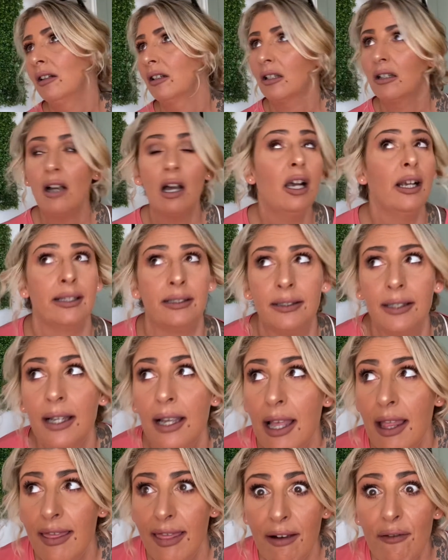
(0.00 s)
Guys,
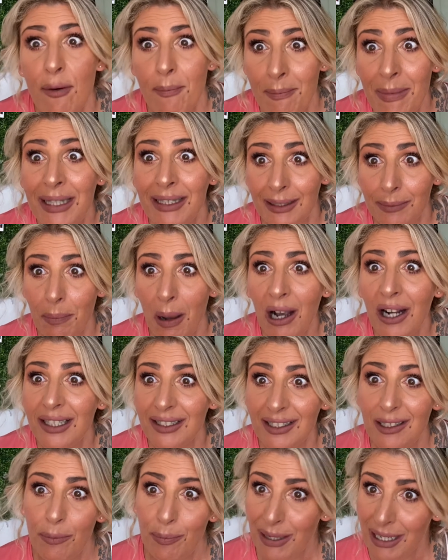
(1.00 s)
there are mince
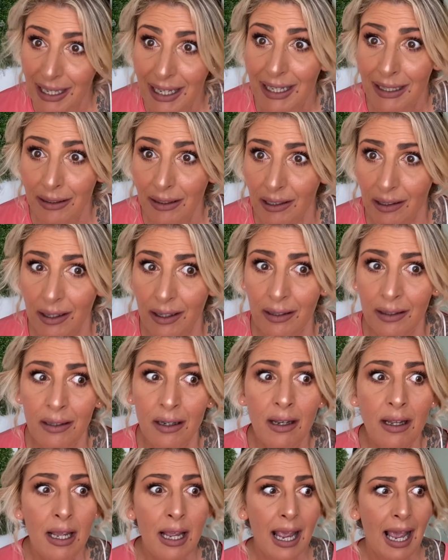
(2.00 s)
pies to be
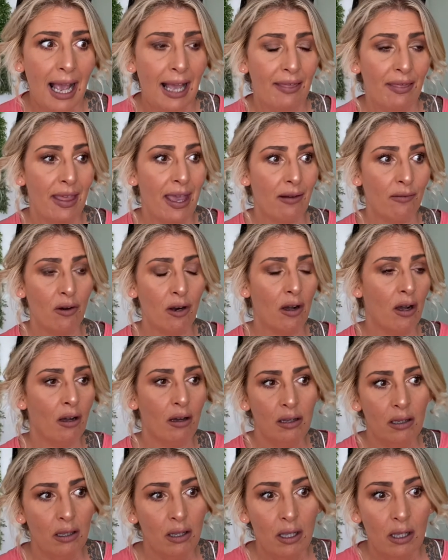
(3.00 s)
eaten, and there
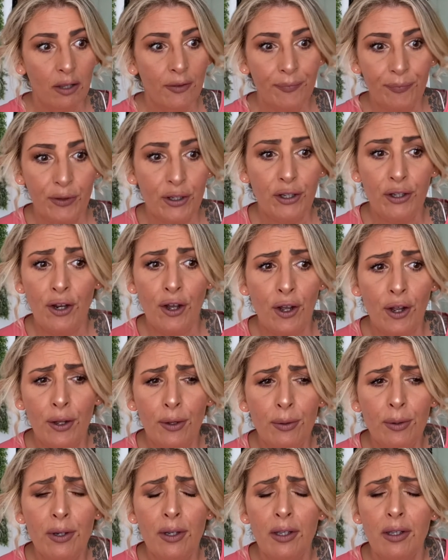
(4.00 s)
are, you
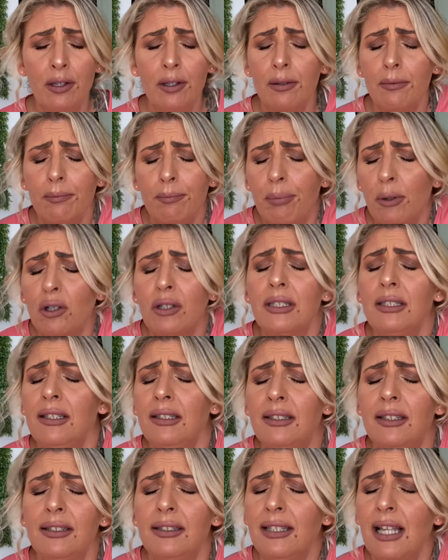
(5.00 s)
know,
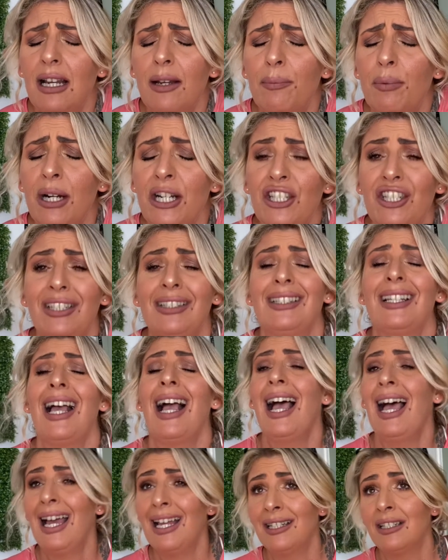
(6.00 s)
boxes of celebrations
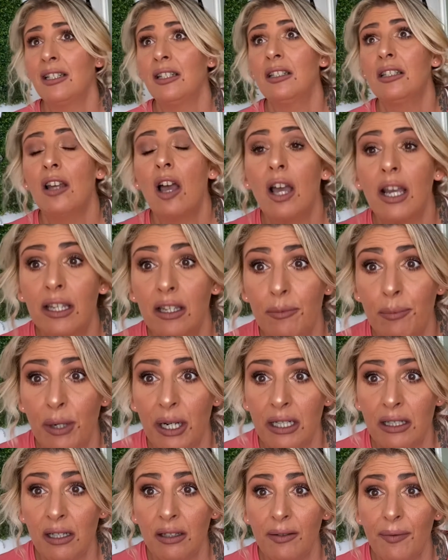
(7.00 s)
and tiger
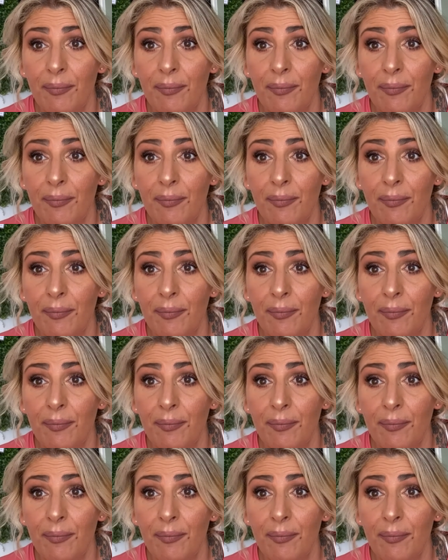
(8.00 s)
bread.